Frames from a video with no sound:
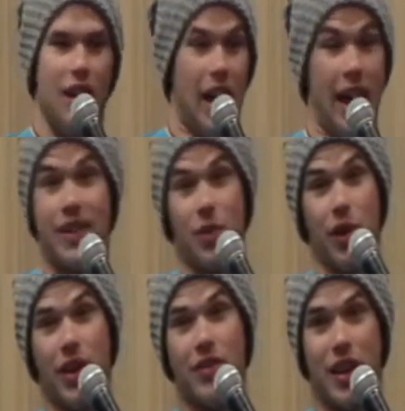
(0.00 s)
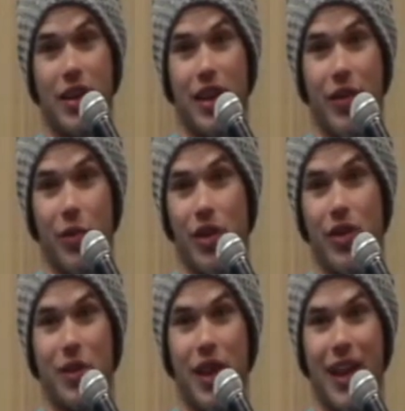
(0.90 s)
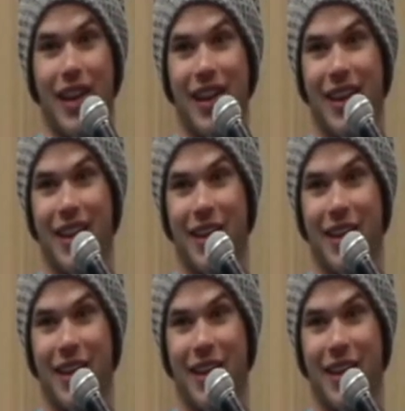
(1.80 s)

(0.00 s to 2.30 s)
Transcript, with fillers: I hate to run, so I can never really do that.